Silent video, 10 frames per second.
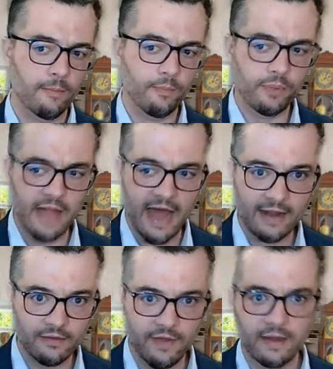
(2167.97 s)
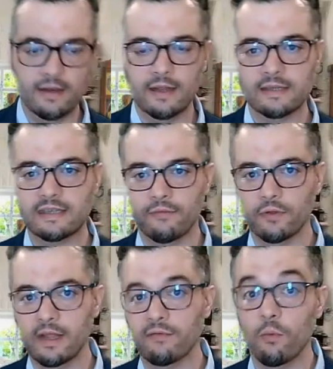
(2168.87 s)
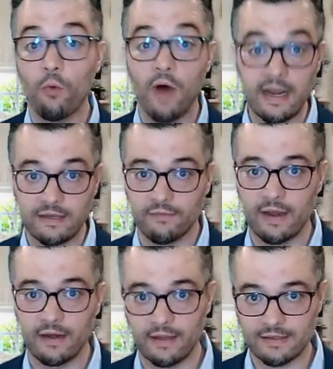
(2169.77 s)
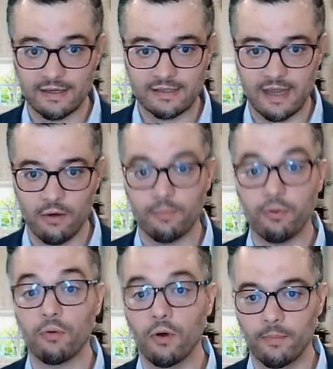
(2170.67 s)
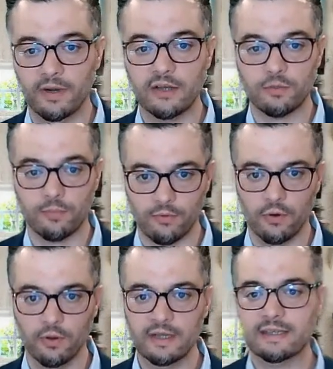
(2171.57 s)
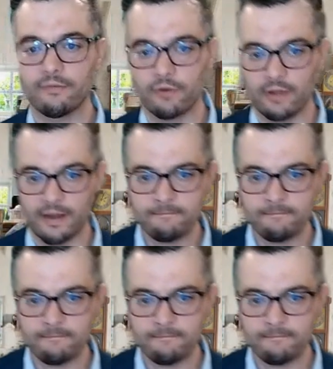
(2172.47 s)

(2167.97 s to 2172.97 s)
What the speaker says: Black defendants differently from white defendants, let's say, or potential parolees differently.